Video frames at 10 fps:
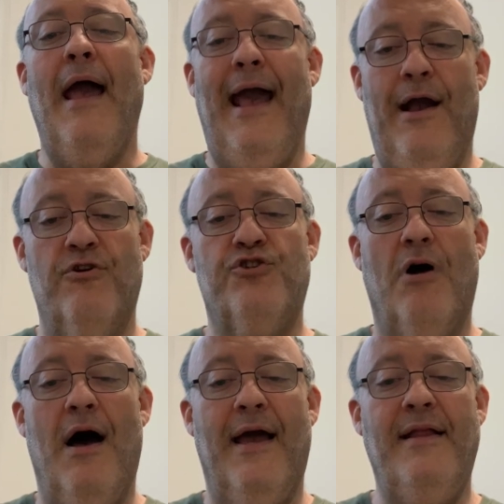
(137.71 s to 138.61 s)

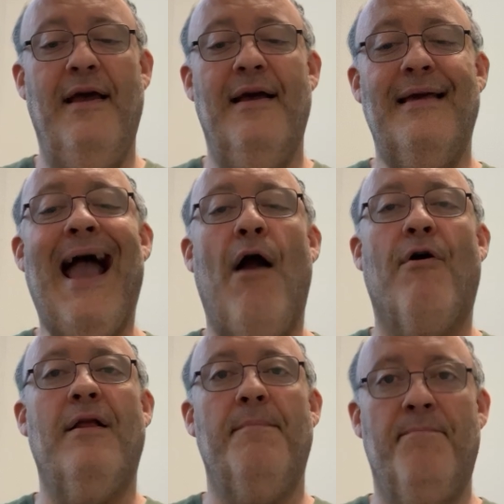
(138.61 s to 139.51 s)
air-dried
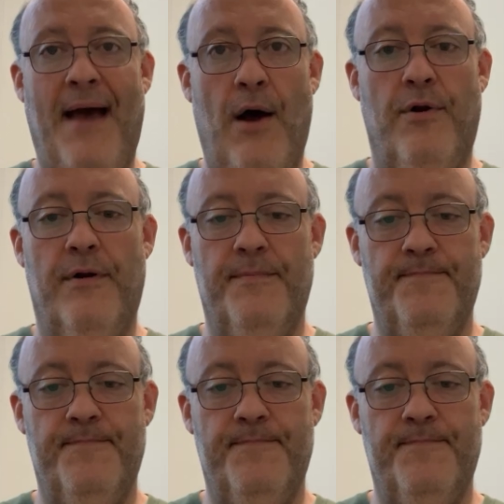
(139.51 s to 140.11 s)
carrot powder.